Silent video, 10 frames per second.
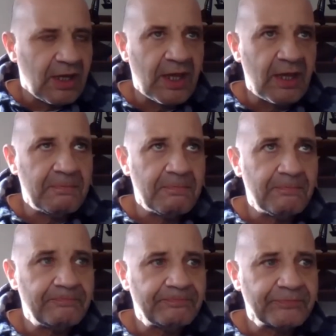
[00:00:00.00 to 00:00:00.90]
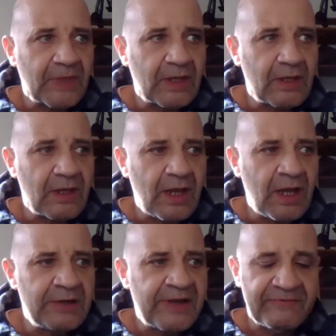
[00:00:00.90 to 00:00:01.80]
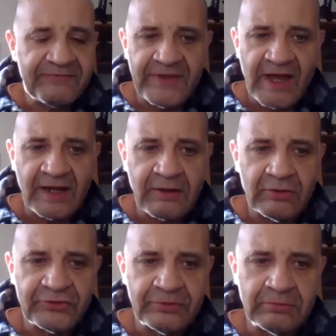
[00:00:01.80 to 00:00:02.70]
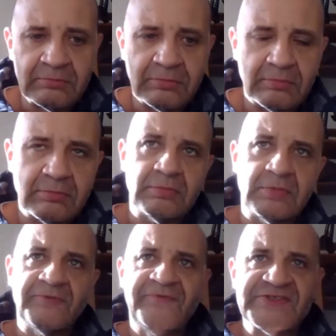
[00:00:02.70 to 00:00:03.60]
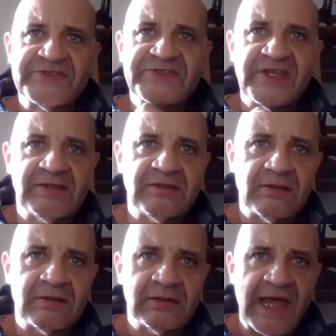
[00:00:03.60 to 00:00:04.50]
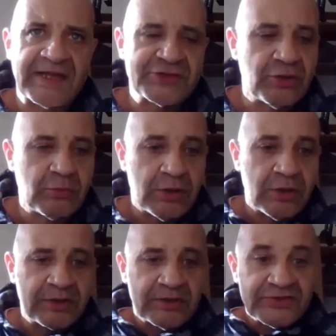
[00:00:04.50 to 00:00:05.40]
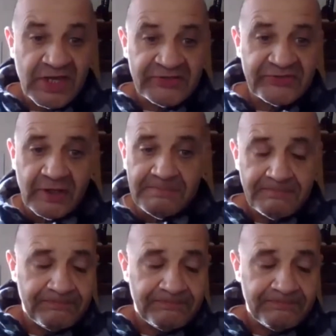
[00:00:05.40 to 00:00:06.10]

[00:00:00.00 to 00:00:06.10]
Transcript: And after that, I got some visiting lecturer work at Chester.